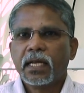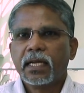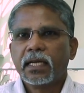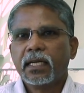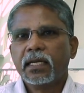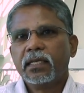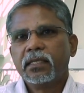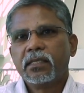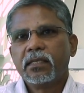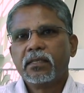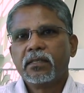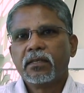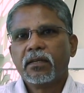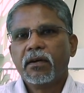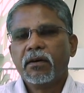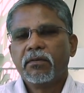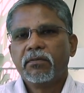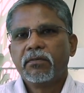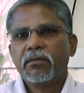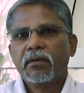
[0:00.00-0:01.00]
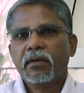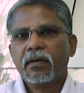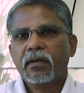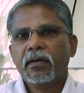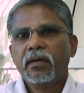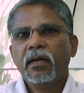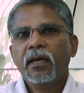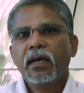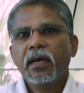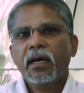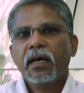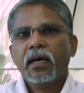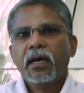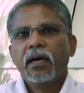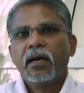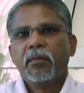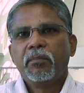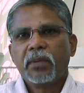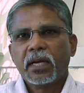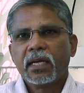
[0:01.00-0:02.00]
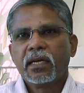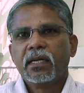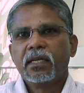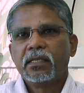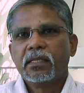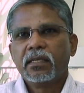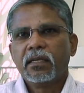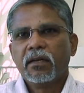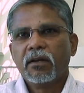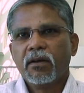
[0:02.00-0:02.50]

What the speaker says: analysis of pregnancy